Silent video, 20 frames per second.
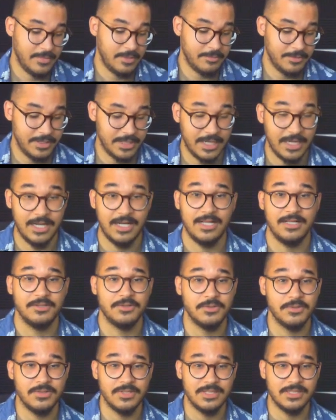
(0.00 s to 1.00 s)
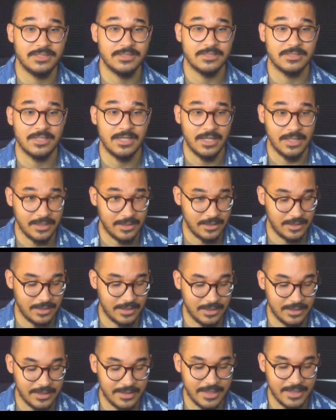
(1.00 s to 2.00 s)
maybe I'll do this,
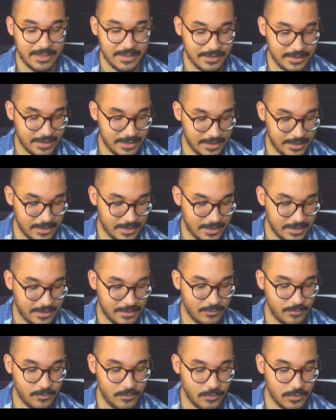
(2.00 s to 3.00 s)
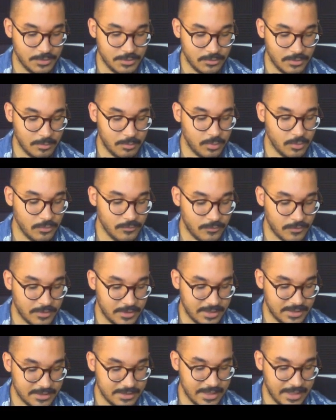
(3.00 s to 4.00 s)
I'll get it, and we'll do a pull for
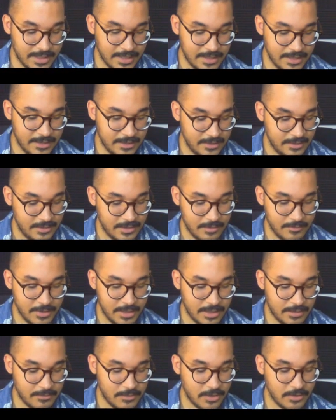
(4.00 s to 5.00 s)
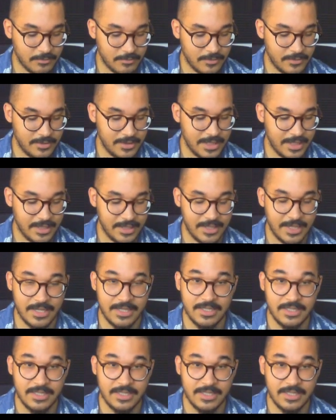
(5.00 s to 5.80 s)
this guy. I mean, I'm not using